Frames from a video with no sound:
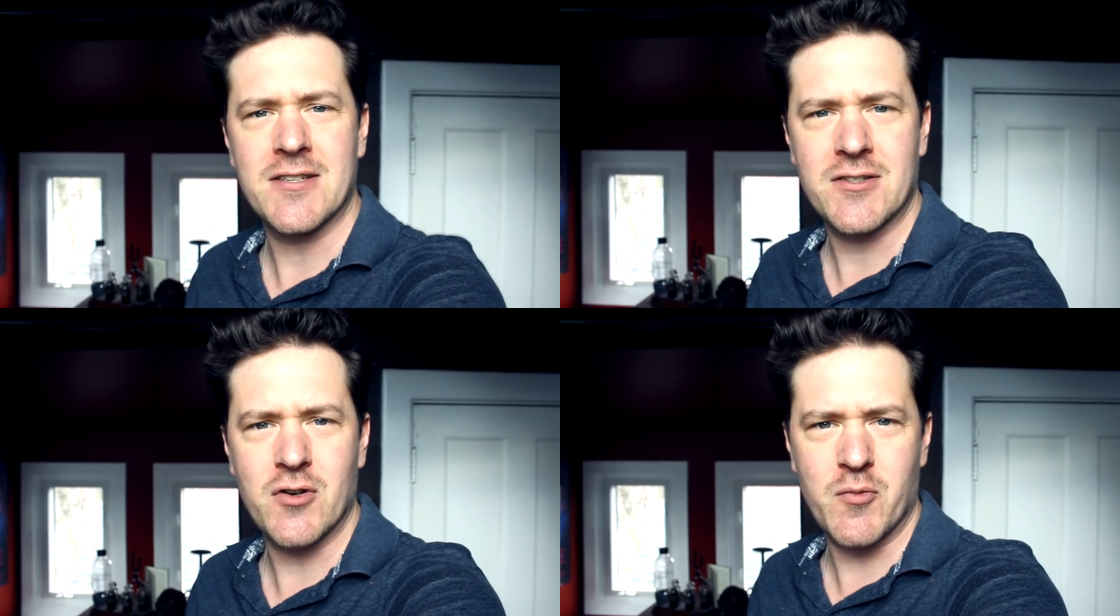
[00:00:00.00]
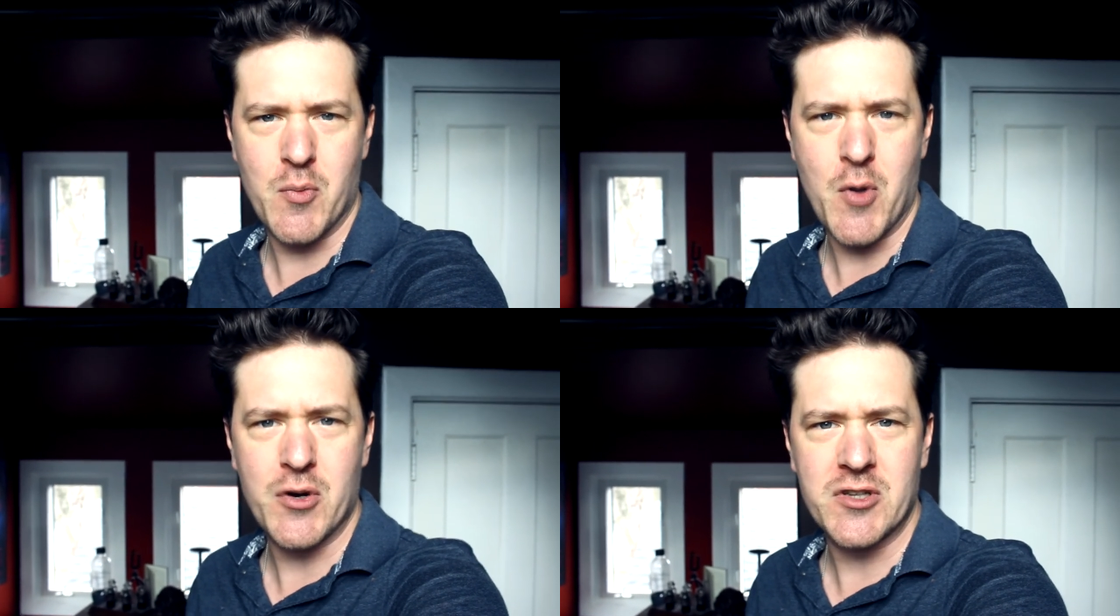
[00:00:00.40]
to sort of
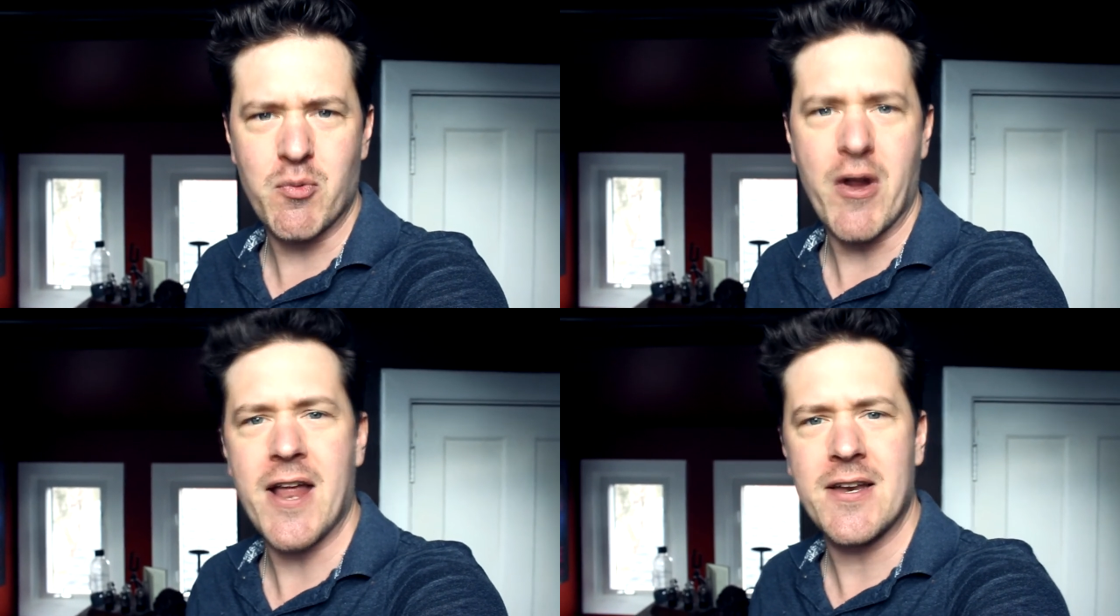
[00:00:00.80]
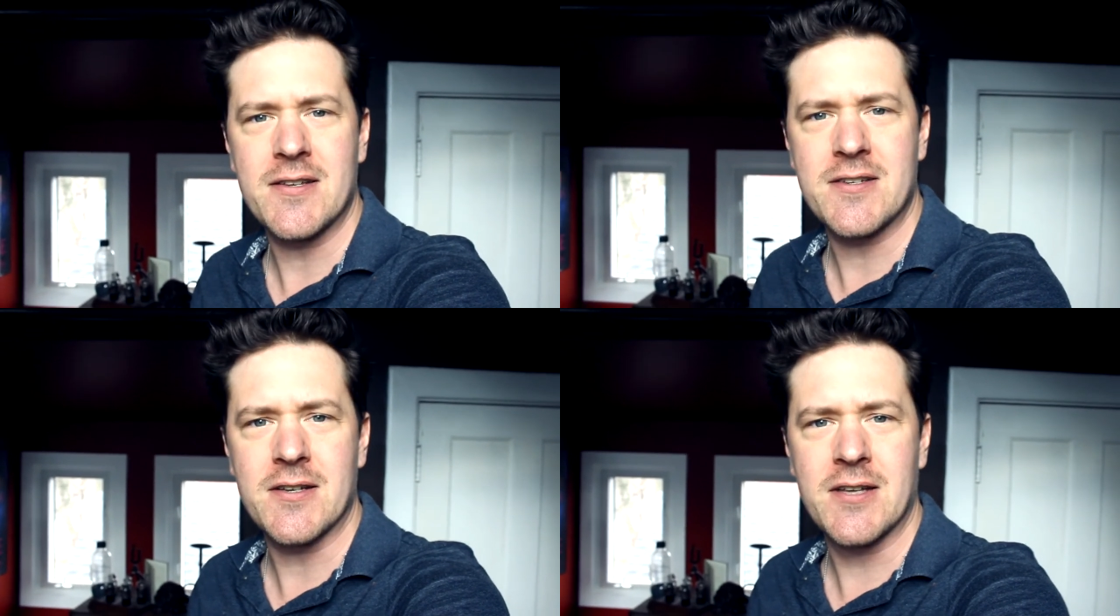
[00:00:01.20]
promote his brand
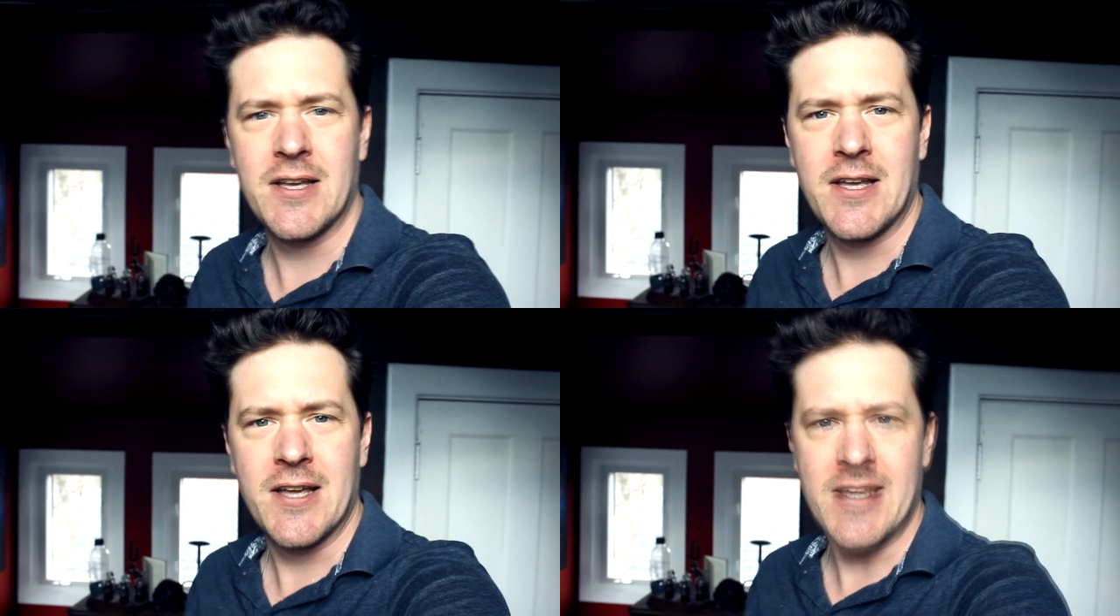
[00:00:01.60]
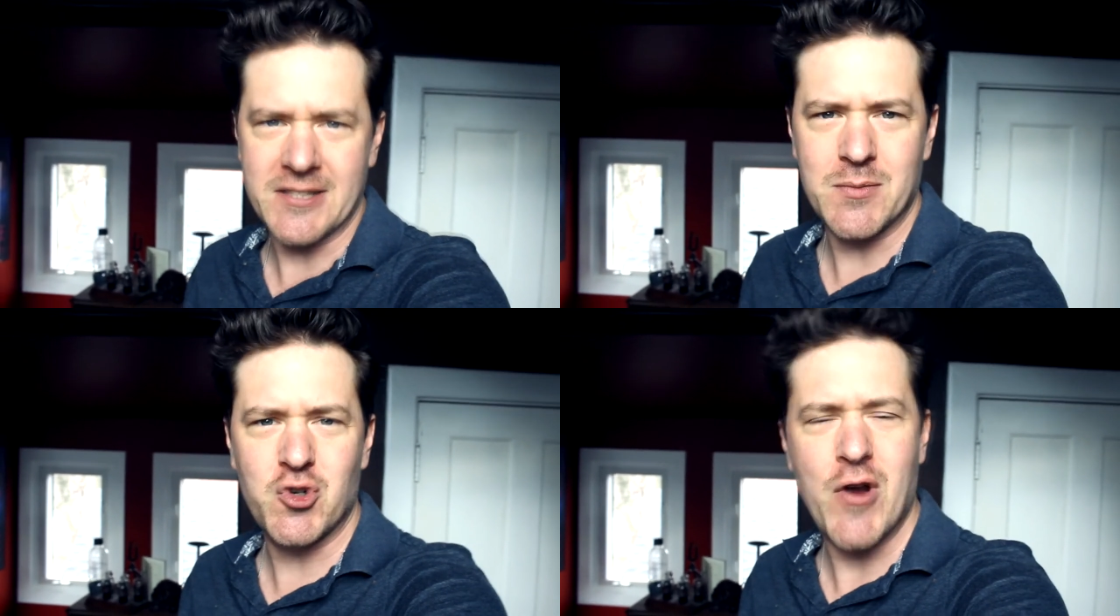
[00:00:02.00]
and to get some